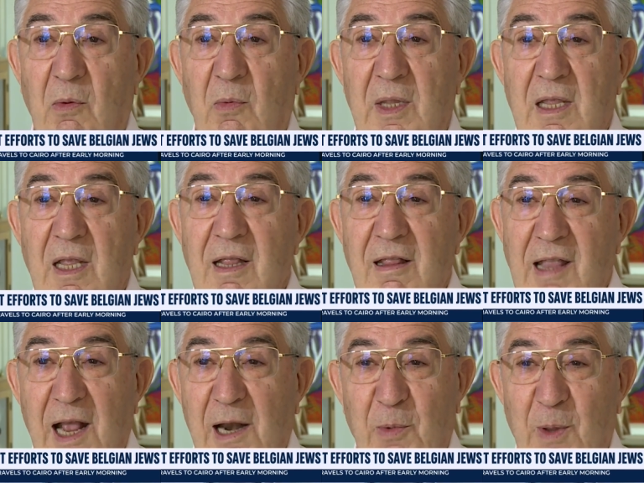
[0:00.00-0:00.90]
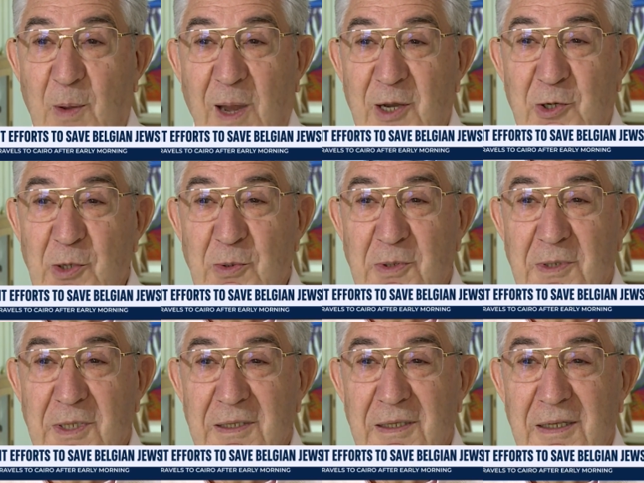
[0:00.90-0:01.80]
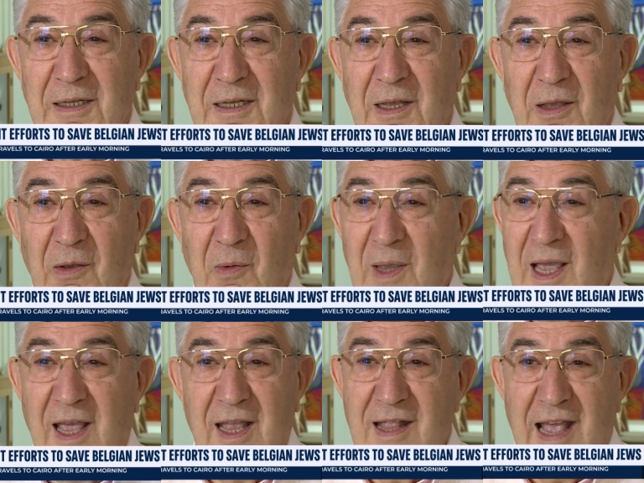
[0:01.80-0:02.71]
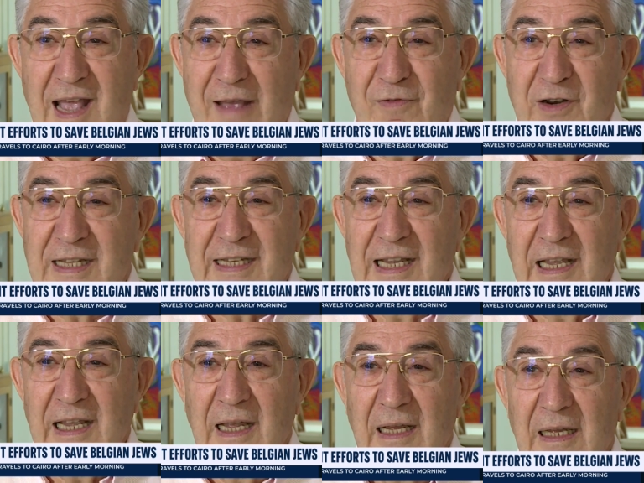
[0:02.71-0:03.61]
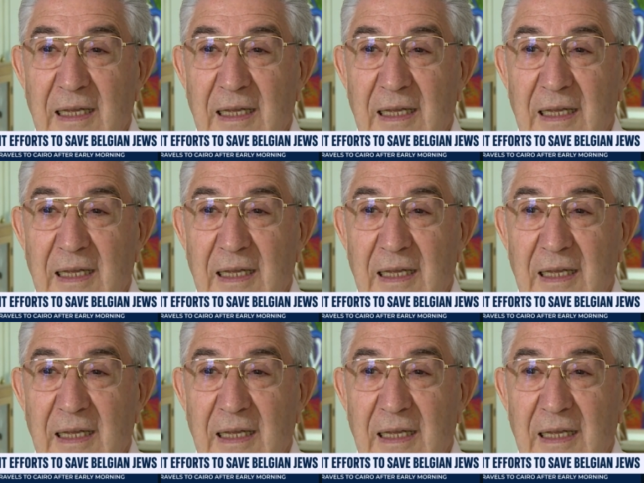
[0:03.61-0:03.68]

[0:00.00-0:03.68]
We didn't tell we were Jews. We hid everything.